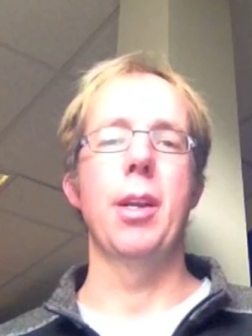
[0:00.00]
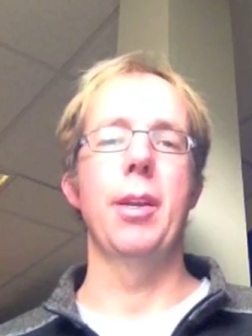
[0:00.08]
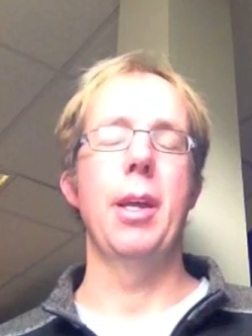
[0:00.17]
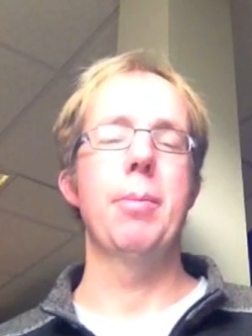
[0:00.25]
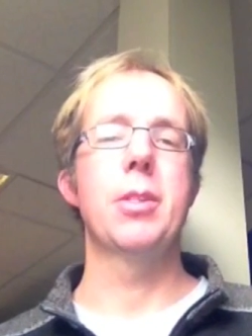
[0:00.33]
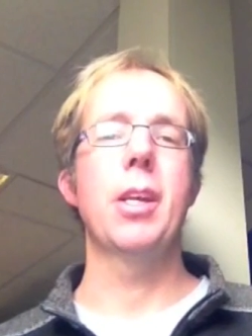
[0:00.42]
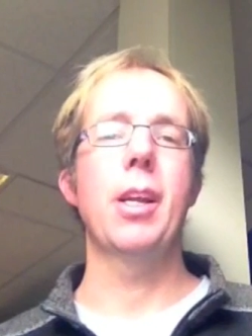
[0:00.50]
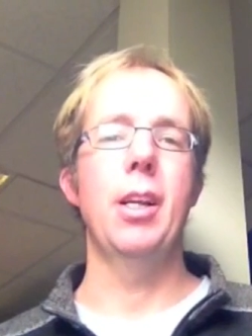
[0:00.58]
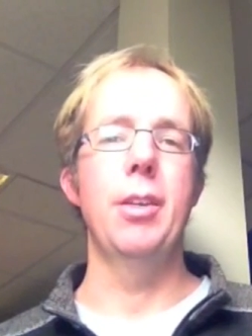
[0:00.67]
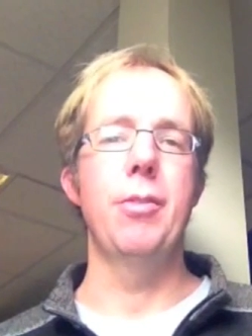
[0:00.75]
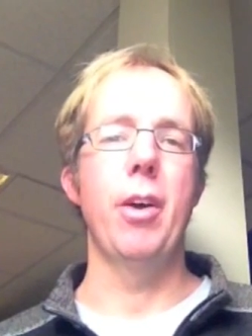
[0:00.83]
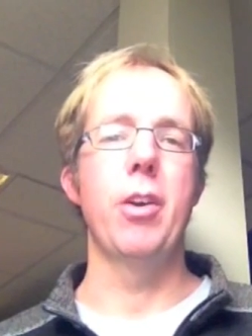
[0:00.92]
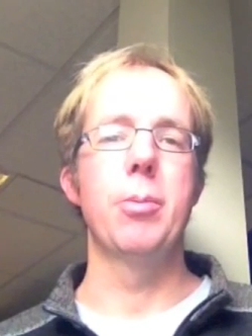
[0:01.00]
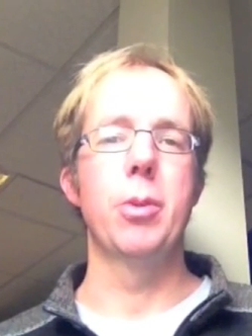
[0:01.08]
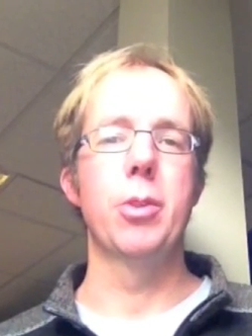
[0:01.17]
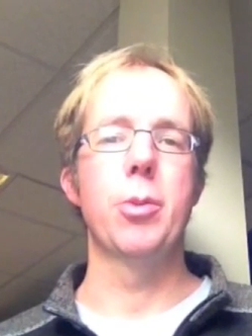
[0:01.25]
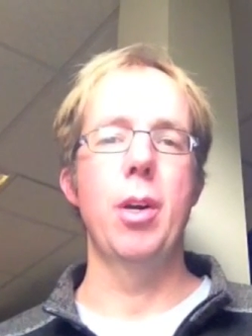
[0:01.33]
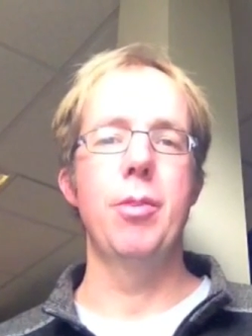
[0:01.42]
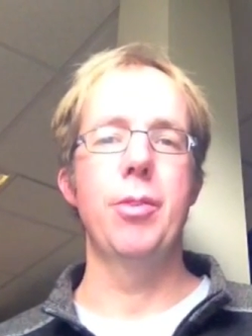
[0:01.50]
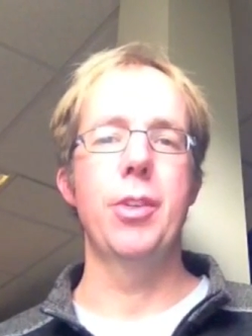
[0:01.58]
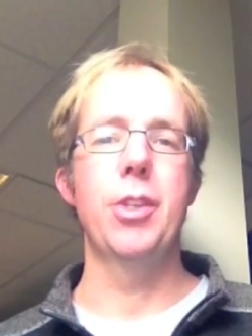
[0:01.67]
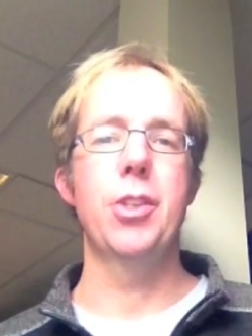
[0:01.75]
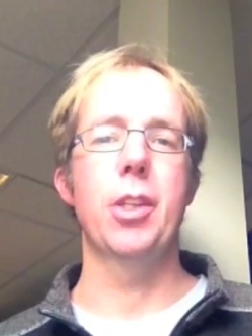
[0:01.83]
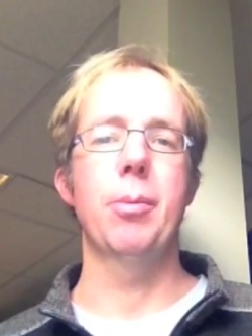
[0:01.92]
and they're particularly vulnerable to
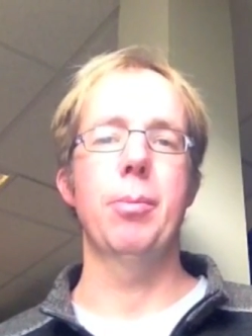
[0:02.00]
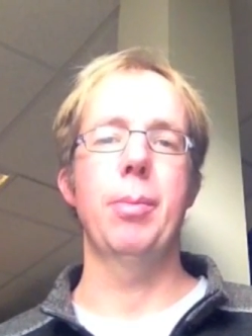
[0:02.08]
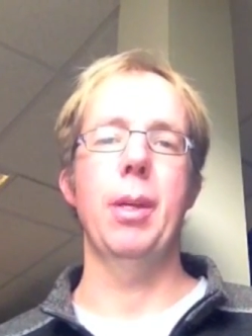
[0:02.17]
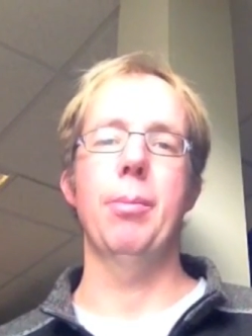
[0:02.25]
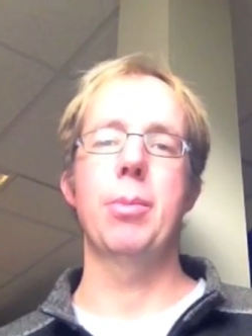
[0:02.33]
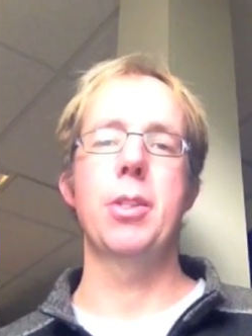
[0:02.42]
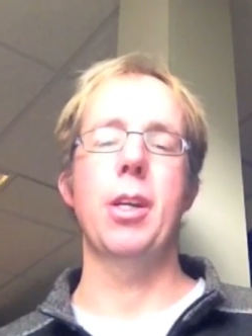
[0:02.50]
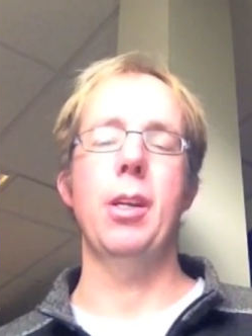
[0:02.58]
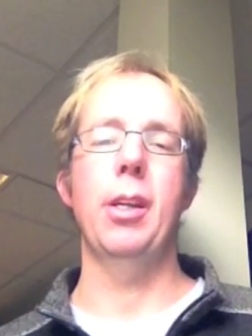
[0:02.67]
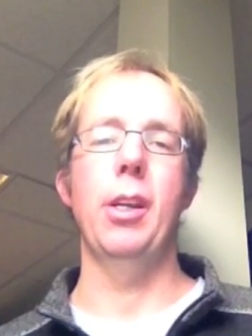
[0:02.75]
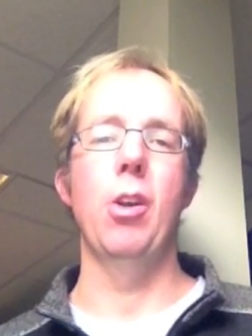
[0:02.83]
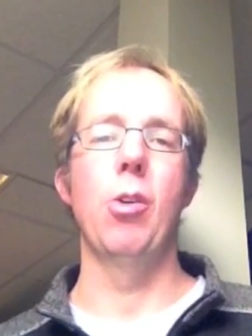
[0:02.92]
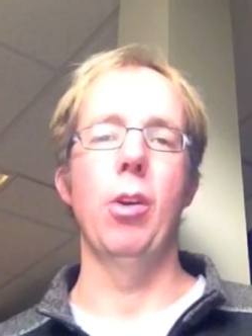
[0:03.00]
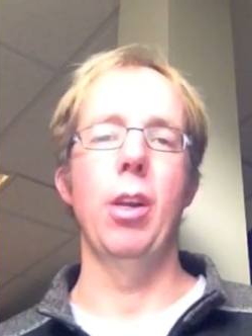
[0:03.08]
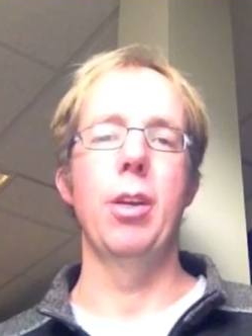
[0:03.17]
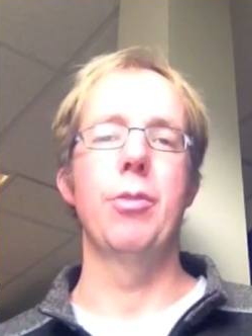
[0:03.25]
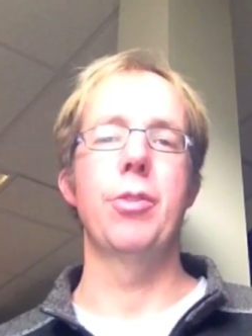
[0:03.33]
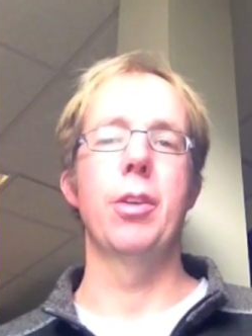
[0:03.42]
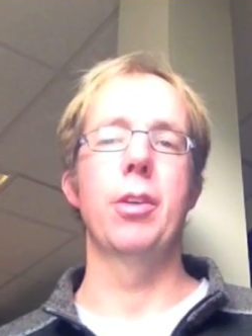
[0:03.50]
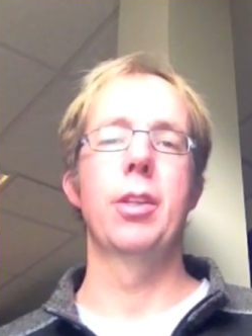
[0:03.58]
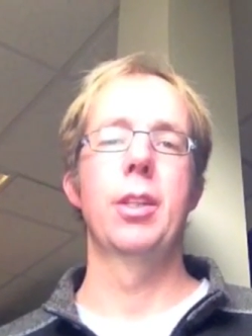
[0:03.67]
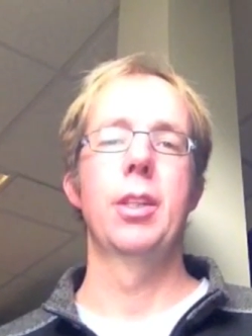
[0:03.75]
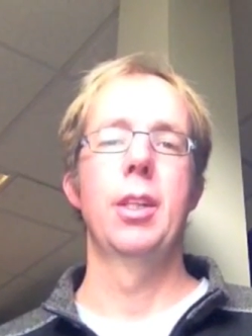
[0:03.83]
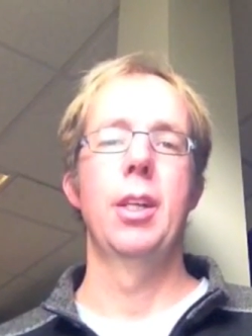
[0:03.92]
overfishing, being particularly long-lived
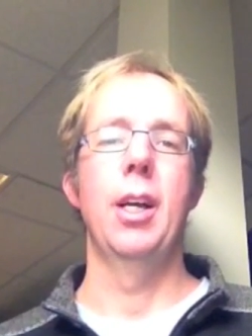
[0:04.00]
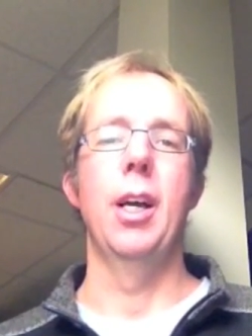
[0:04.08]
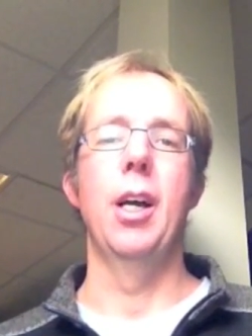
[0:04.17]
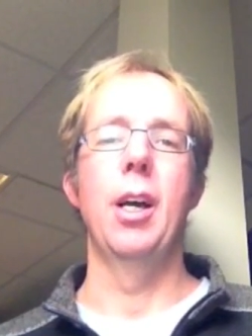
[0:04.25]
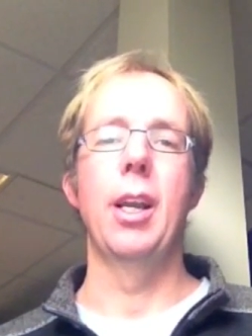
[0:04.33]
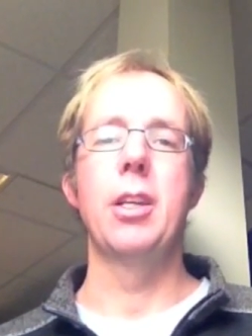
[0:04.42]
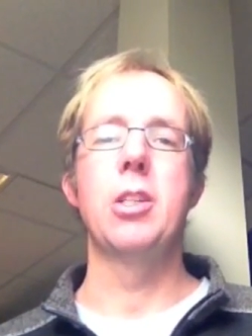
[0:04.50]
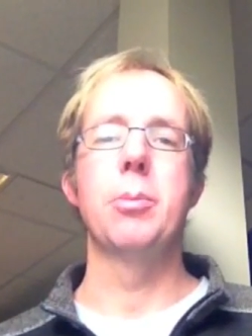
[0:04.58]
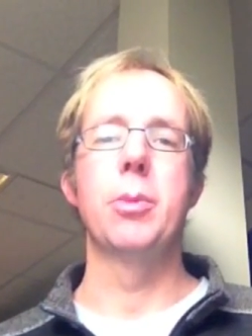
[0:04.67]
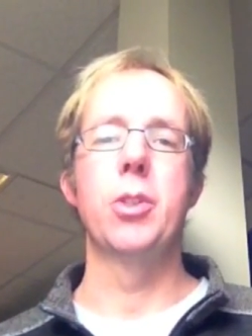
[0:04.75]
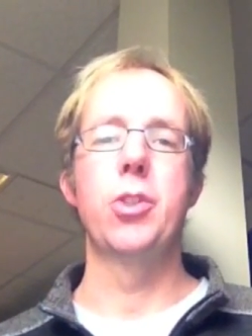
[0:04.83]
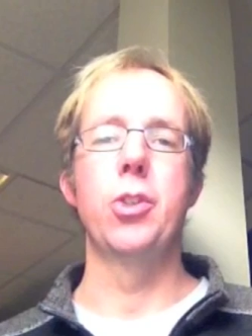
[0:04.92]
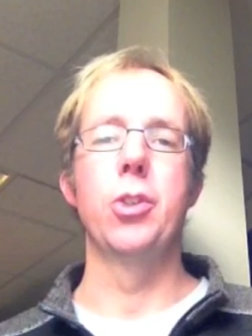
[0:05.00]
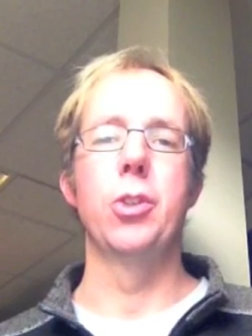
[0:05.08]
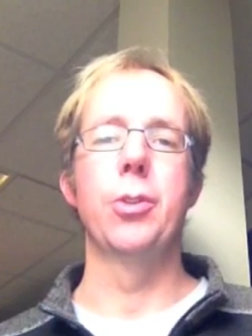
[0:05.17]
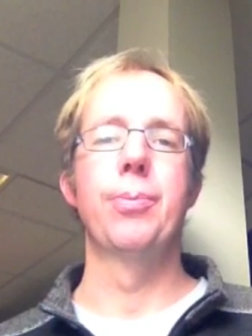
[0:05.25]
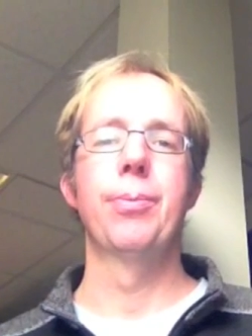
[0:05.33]
and late to mature.